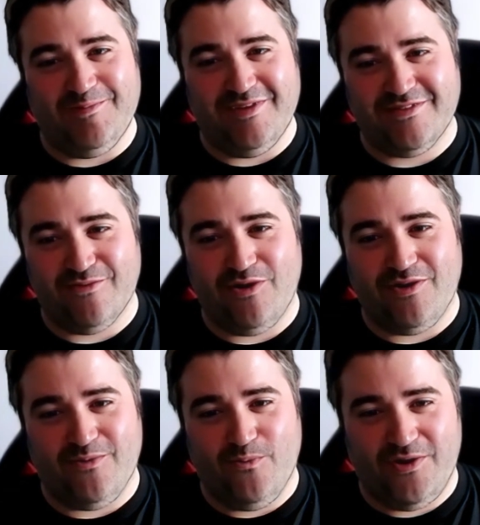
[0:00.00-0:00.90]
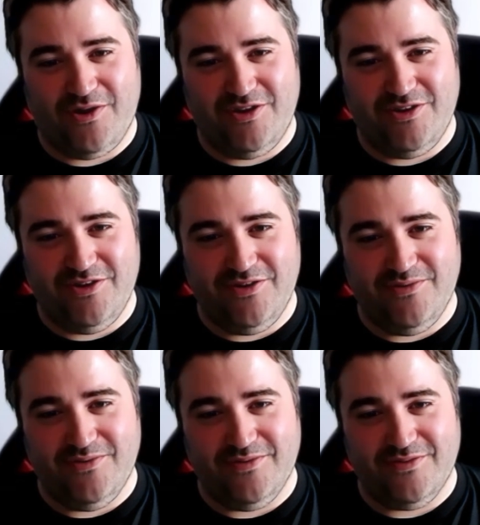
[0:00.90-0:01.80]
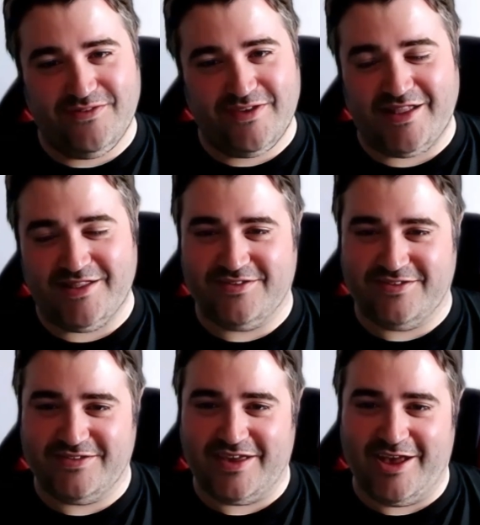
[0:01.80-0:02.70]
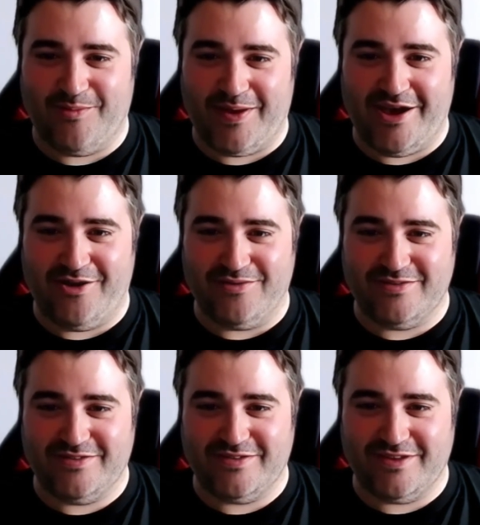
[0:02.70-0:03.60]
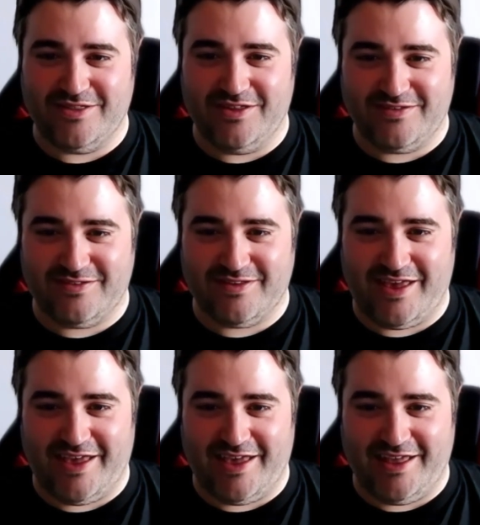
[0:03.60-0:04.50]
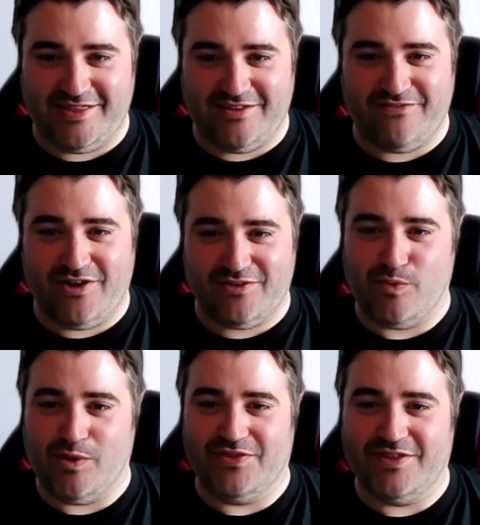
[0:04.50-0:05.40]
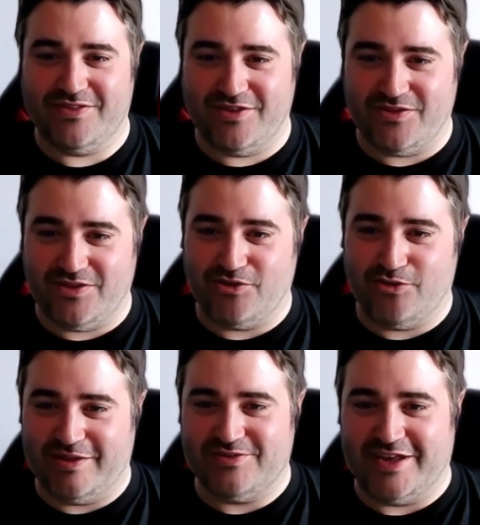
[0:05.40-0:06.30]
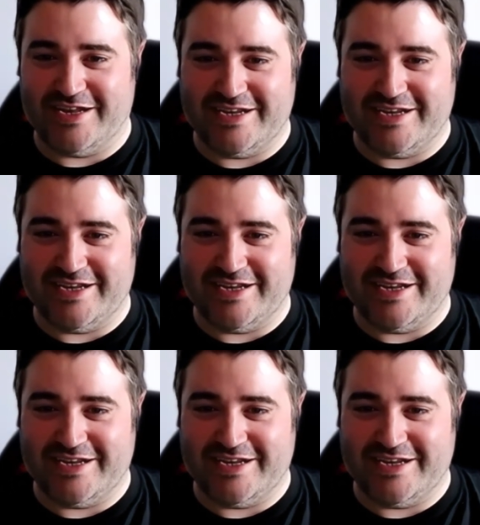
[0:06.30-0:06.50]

So what can you tell us about this first one that you're building?